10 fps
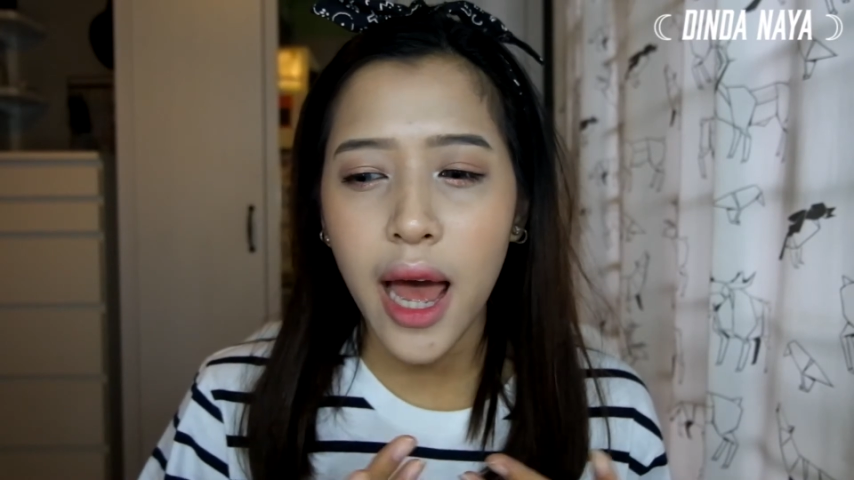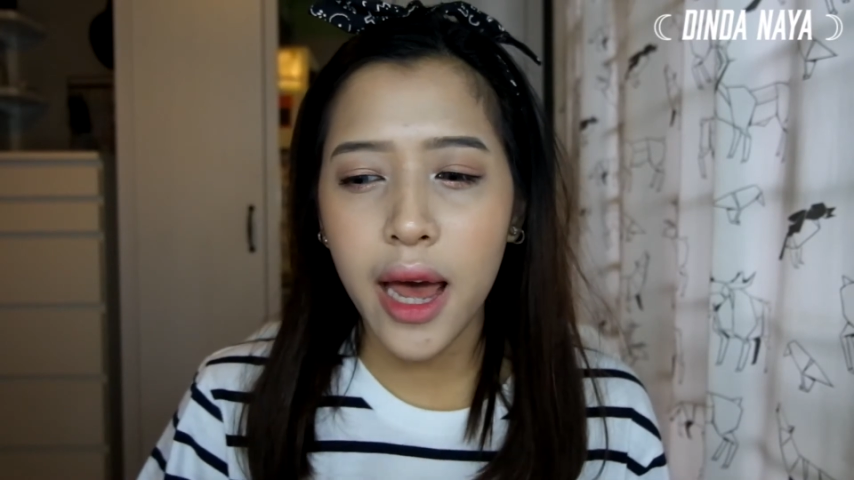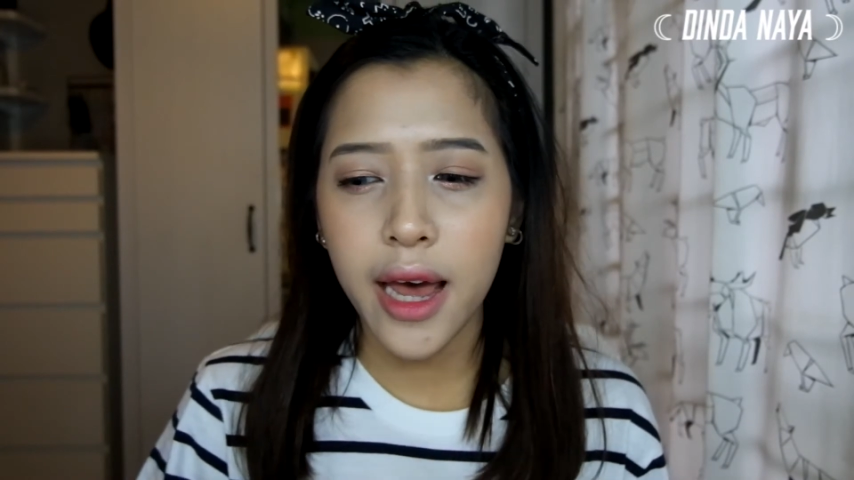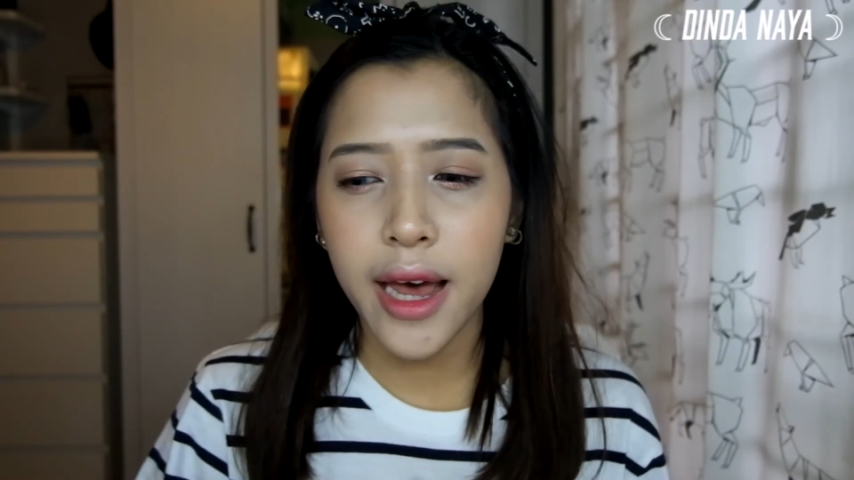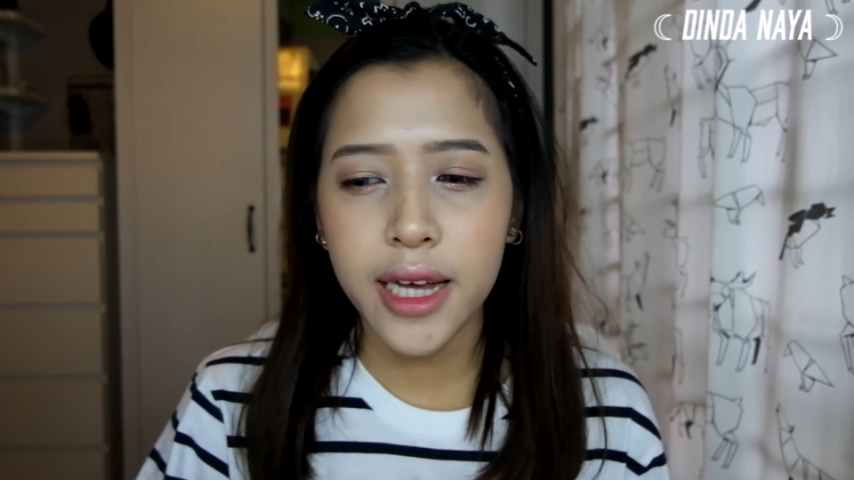
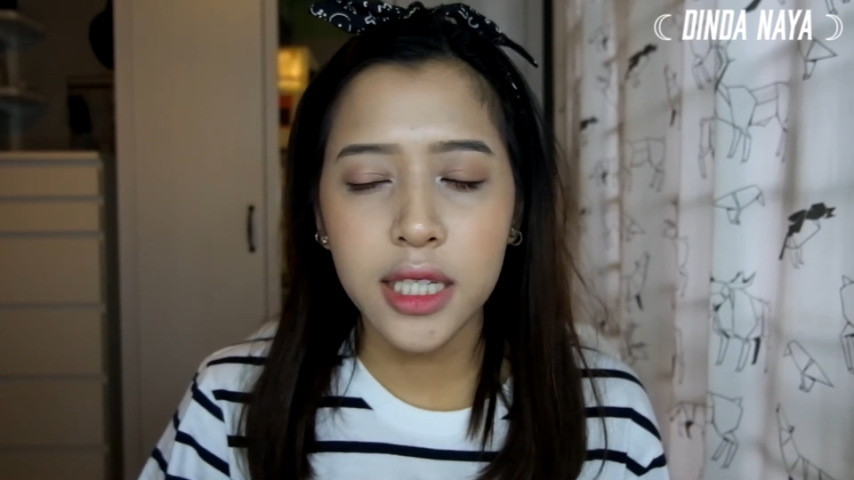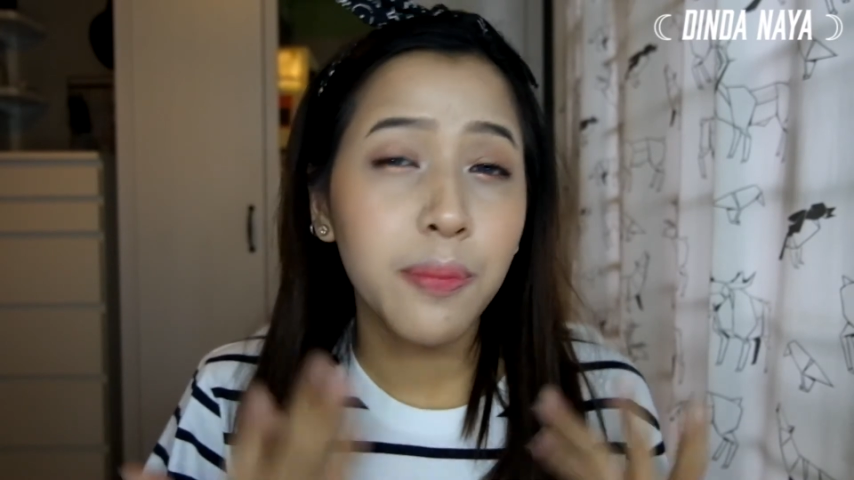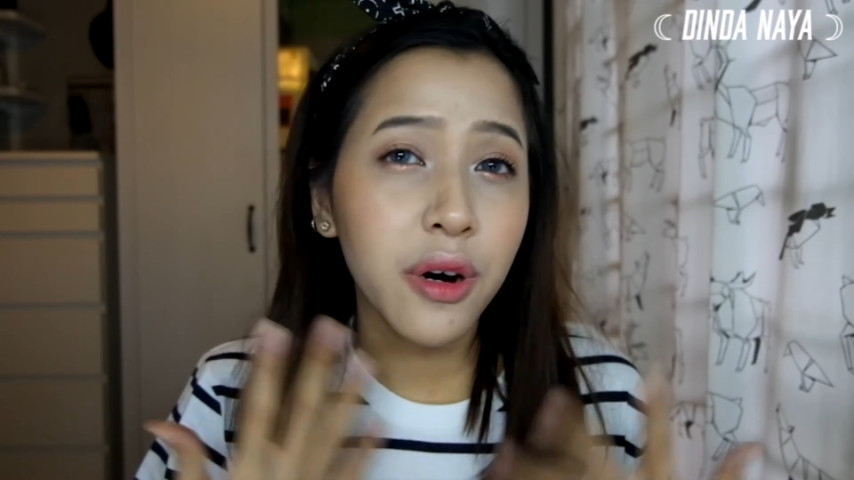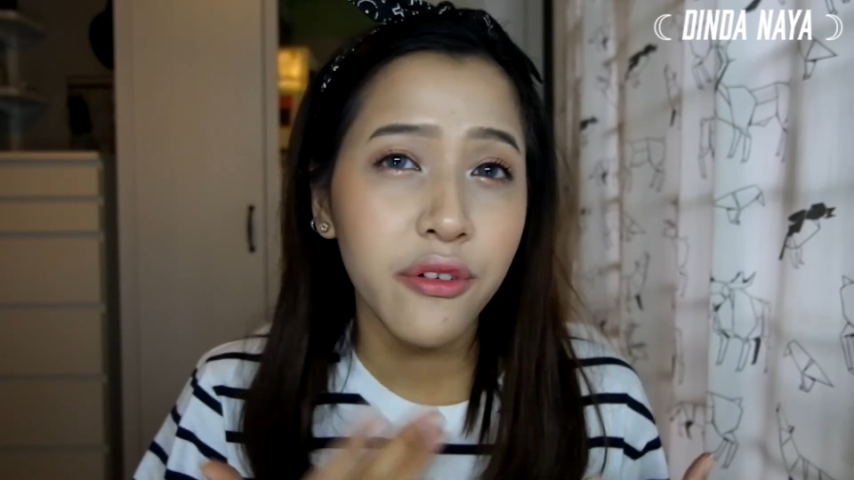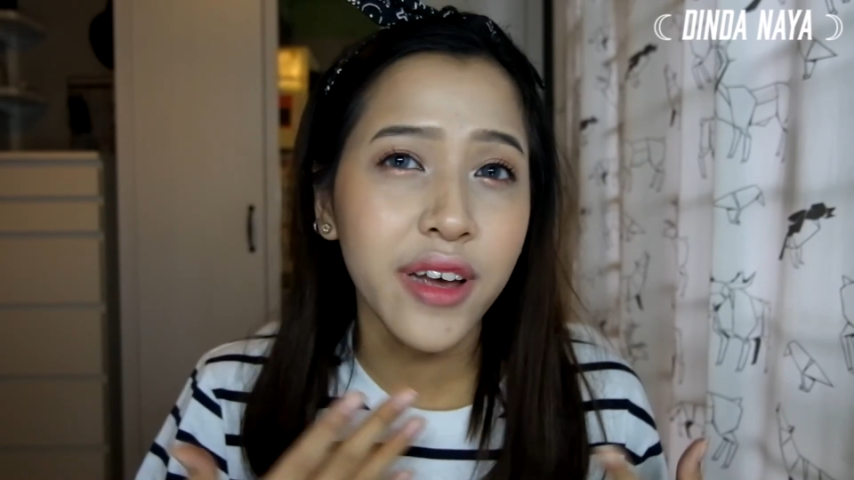as
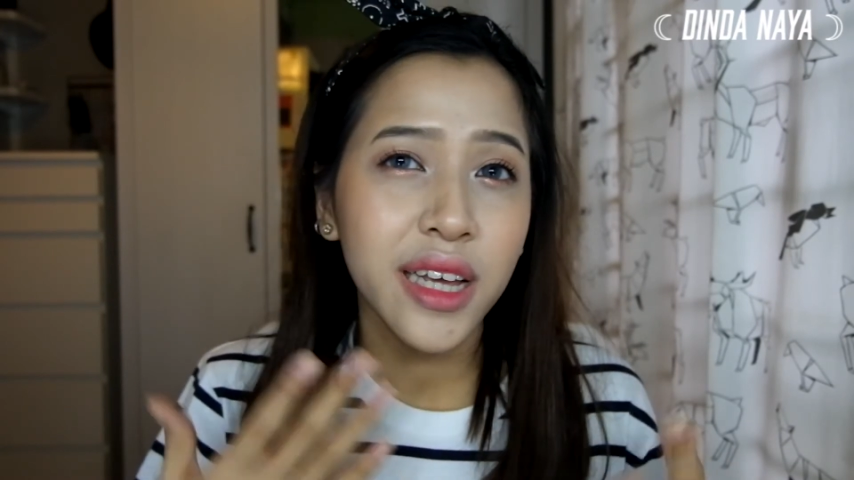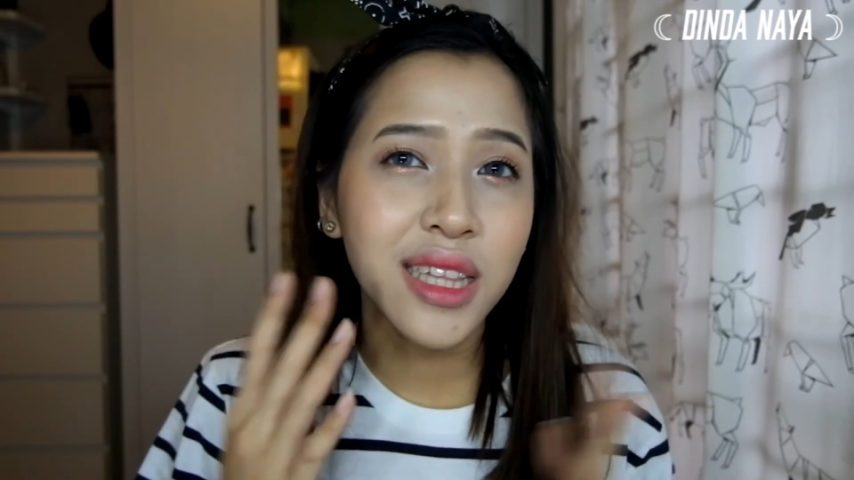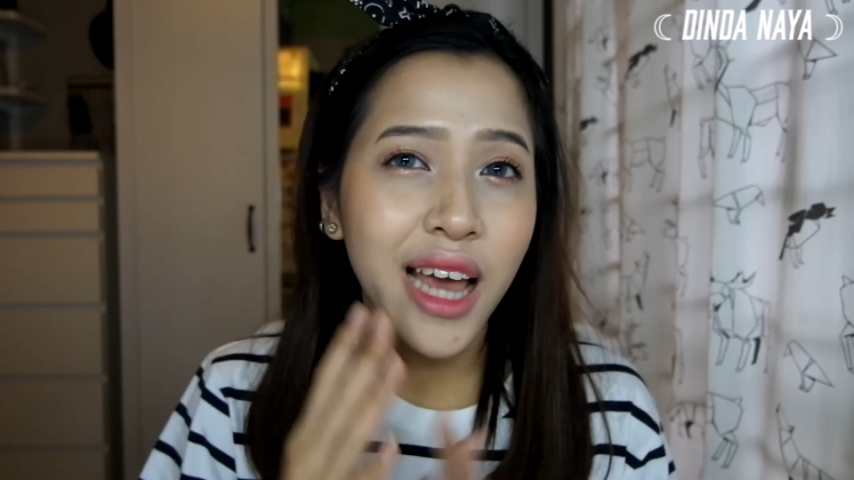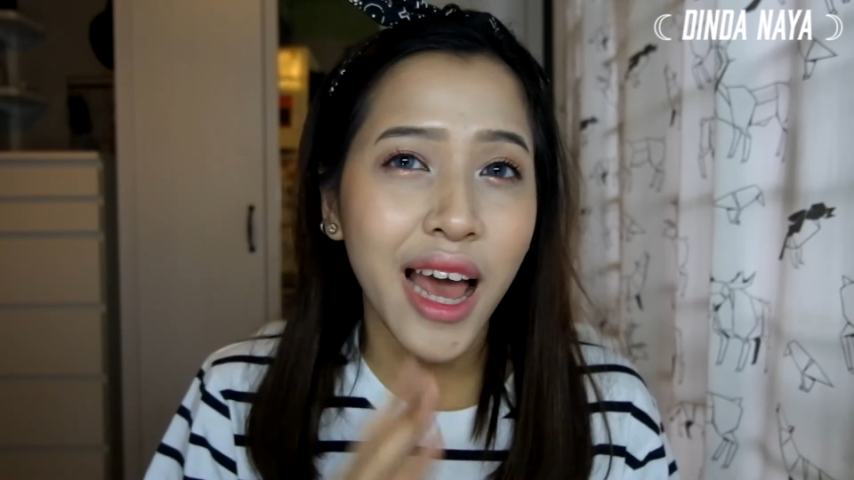perfect